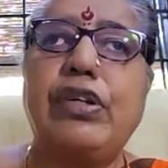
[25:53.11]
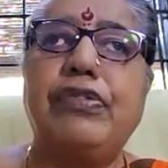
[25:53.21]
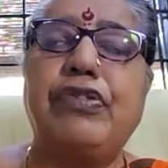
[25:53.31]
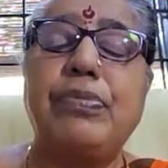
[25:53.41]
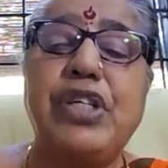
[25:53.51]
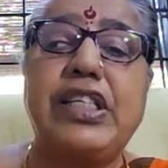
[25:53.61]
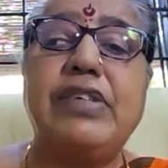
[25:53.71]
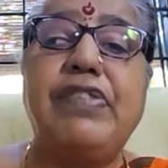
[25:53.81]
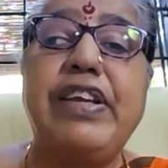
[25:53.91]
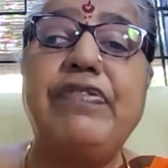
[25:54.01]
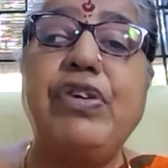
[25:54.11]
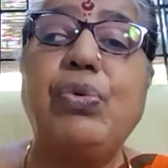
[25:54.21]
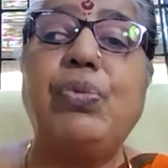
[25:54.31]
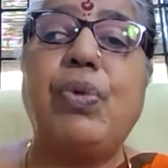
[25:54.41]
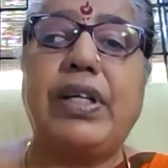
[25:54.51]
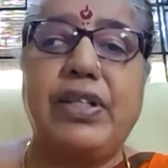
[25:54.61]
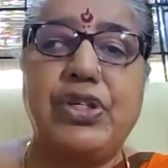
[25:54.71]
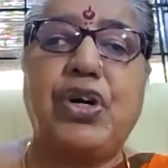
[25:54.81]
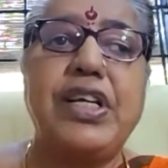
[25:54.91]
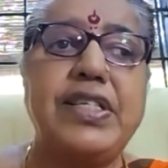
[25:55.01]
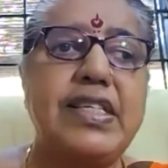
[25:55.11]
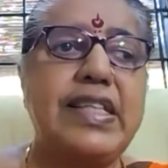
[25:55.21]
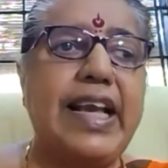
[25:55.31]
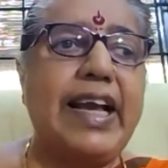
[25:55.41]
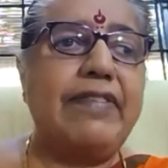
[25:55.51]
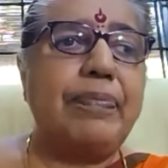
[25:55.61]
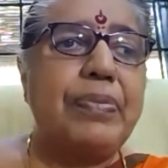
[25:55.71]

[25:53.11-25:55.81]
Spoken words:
of objectively view what are the choices they have.